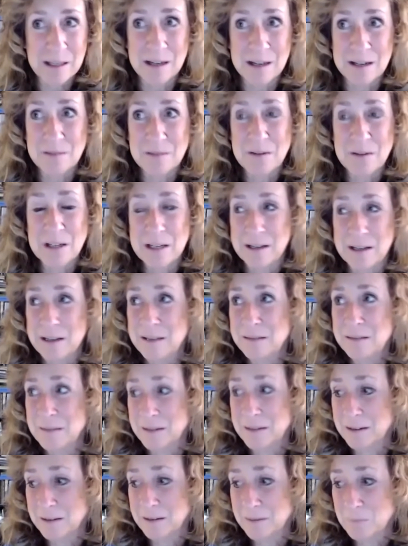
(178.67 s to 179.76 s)
I've had
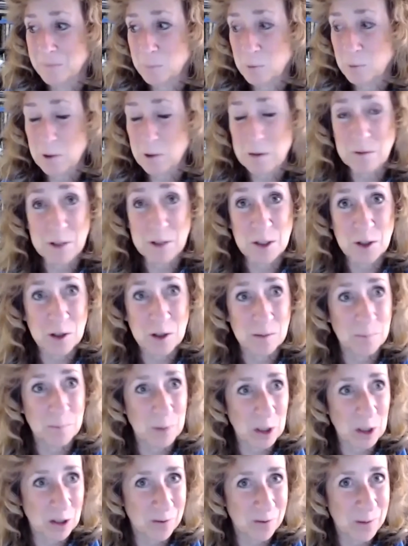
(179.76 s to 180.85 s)
the privilege of
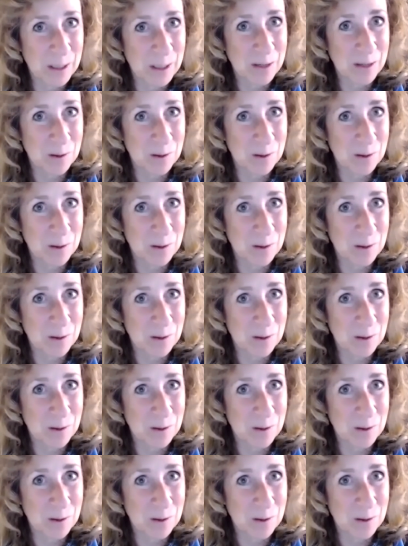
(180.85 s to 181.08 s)
blurving her